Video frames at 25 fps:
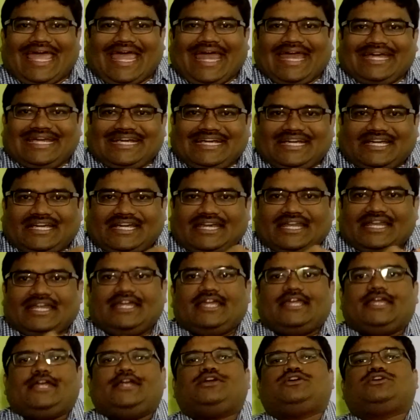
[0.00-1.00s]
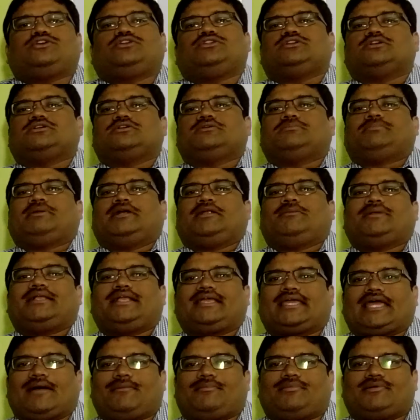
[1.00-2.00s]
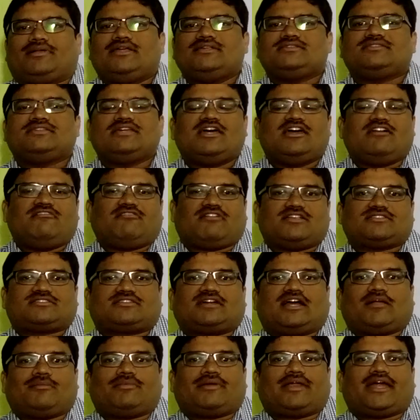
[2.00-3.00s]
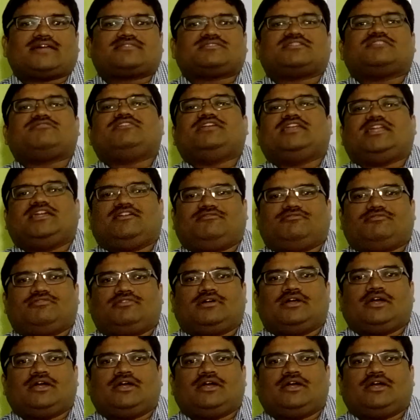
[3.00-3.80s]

entry into the pulmonary capillaries, whereas carbon dioxide will leave.